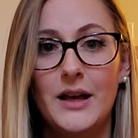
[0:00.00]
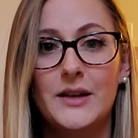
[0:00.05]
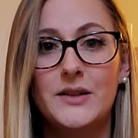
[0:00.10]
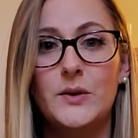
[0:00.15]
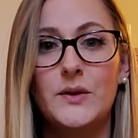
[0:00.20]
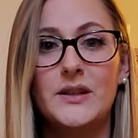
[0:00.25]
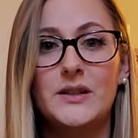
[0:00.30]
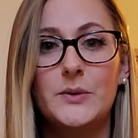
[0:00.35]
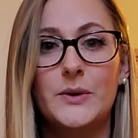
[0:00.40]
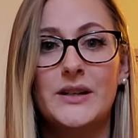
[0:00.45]
So
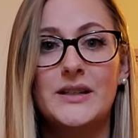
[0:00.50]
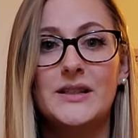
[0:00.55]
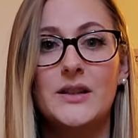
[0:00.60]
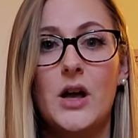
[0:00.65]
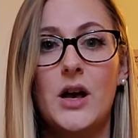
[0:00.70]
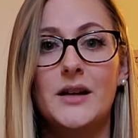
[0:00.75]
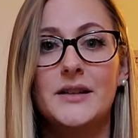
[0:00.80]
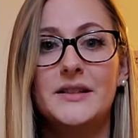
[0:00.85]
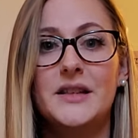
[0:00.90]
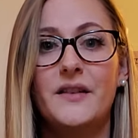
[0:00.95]
this one is
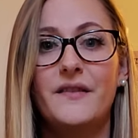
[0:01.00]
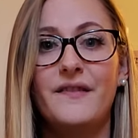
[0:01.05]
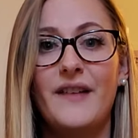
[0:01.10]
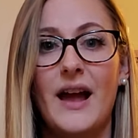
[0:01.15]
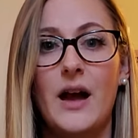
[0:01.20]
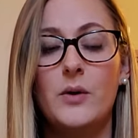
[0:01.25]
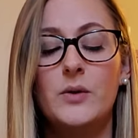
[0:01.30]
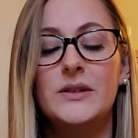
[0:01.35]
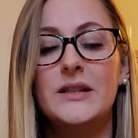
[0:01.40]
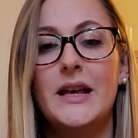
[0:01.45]
Lost and
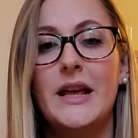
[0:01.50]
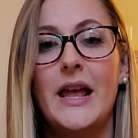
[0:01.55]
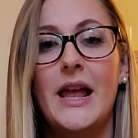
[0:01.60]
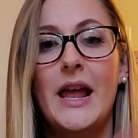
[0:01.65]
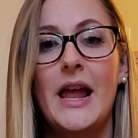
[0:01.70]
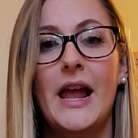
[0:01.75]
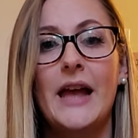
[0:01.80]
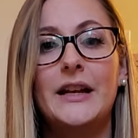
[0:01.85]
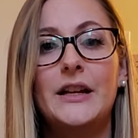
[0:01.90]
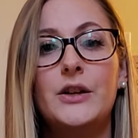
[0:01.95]
Found.
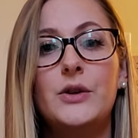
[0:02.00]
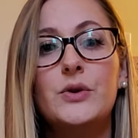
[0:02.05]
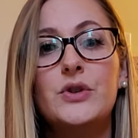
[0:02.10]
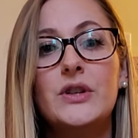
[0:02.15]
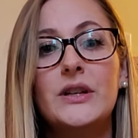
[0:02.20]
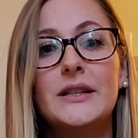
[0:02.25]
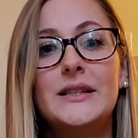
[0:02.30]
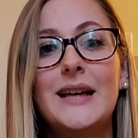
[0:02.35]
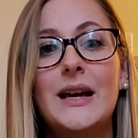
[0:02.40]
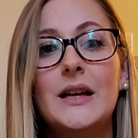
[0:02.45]
And it
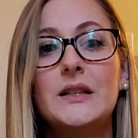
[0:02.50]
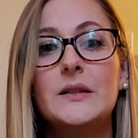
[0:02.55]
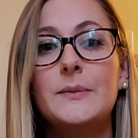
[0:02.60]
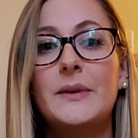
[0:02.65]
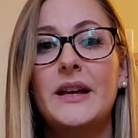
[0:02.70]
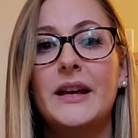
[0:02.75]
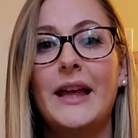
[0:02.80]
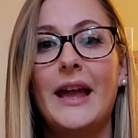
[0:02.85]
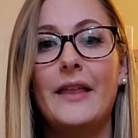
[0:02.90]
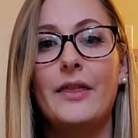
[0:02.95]
usually tells
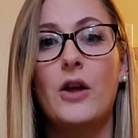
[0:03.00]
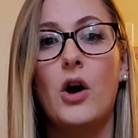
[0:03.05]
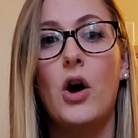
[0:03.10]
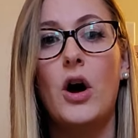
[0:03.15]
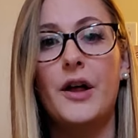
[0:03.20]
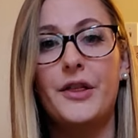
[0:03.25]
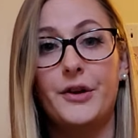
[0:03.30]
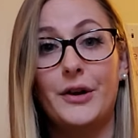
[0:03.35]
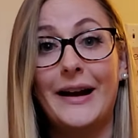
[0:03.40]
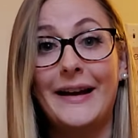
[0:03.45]
me, again, the
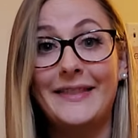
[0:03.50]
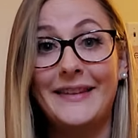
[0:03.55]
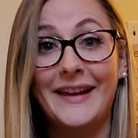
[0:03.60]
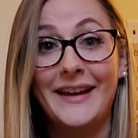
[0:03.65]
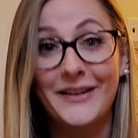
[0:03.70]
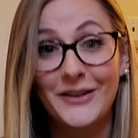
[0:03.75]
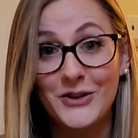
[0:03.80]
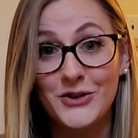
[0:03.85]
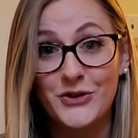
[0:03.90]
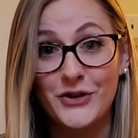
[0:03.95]
author and the
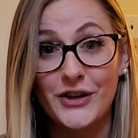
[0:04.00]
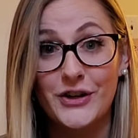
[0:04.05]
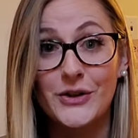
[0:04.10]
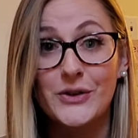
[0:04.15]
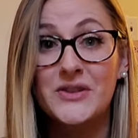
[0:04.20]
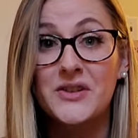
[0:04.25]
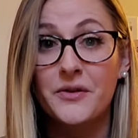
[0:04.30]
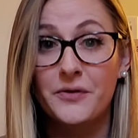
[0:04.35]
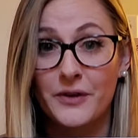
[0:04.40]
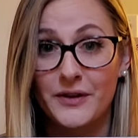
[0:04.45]
illustrator.
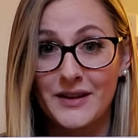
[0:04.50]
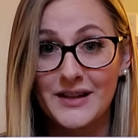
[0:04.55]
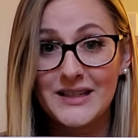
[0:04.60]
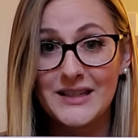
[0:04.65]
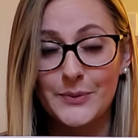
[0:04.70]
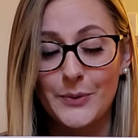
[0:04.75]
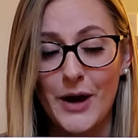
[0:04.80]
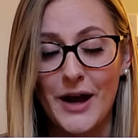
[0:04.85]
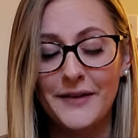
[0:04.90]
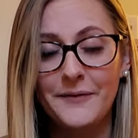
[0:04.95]
So for
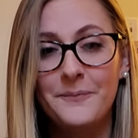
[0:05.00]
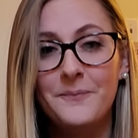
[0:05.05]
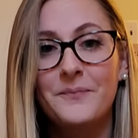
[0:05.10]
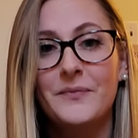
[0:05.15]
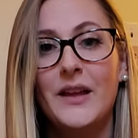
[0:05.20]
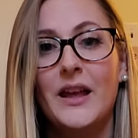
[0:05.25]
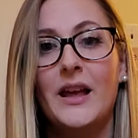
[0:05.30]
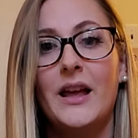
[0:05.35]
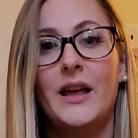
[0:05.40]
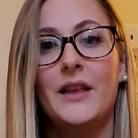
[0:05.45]
this one,
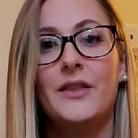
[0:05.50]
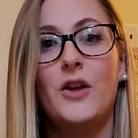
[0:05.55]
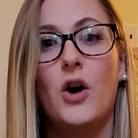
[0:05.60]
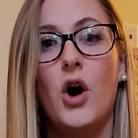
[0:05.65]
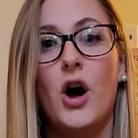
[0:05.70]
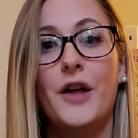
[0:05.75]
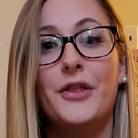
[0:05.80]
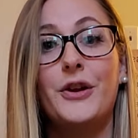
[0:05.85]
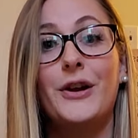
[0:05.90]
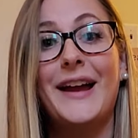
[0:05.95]
the
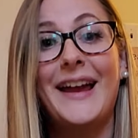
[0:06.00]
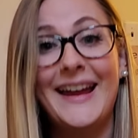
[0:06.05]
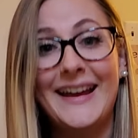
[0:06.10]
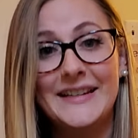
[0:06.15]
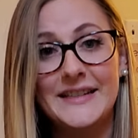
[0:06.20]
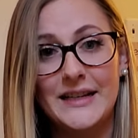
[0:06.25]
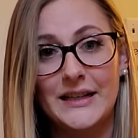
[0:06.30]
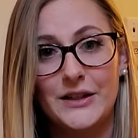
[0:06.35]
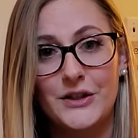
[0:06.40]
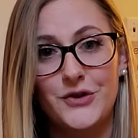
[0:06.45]
author
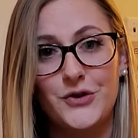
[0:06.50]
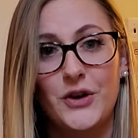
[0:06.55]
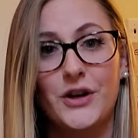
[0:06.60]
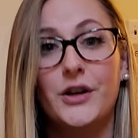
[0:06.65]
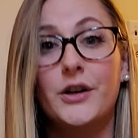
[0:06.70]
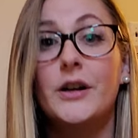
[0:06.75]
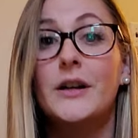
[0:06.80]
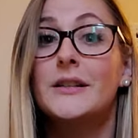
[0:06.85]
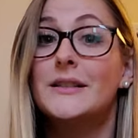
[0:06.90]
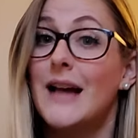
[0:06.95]
and
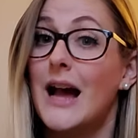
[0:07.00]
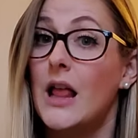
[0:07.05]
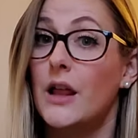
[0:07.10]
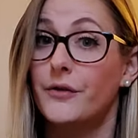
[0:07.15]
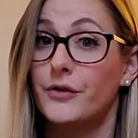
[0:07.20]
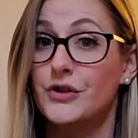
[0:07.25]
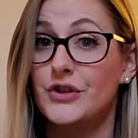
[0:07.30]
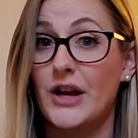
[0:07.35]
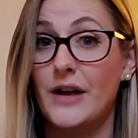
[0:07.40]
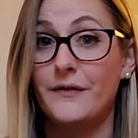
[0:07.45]
illustrator is
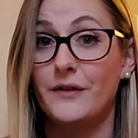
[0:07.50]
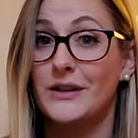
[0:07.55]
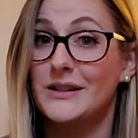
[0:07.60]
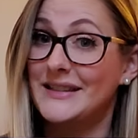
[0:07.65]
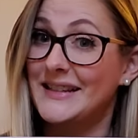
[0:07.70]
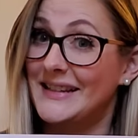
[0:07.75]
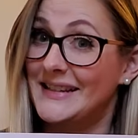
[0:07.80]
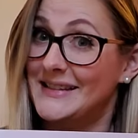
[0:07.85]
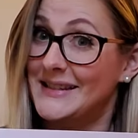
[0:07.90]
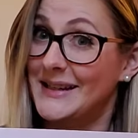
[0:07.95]
Oliver Jeffers.
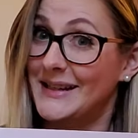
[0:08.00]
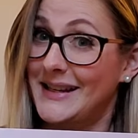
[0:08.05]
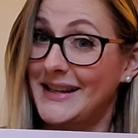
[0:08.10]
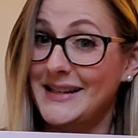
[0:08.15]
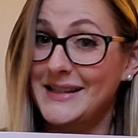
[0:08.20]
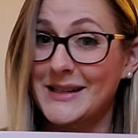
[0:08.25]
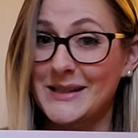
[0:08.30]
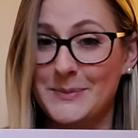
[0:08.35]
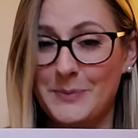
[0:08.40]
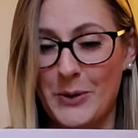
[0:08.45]
He
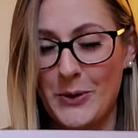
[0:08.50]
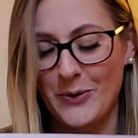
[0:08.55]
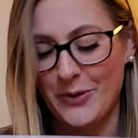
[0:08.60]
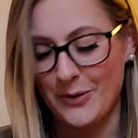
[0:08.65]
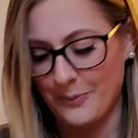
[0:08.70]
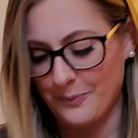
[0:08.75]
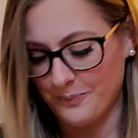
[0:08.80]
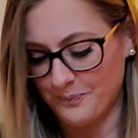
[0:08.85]
does both.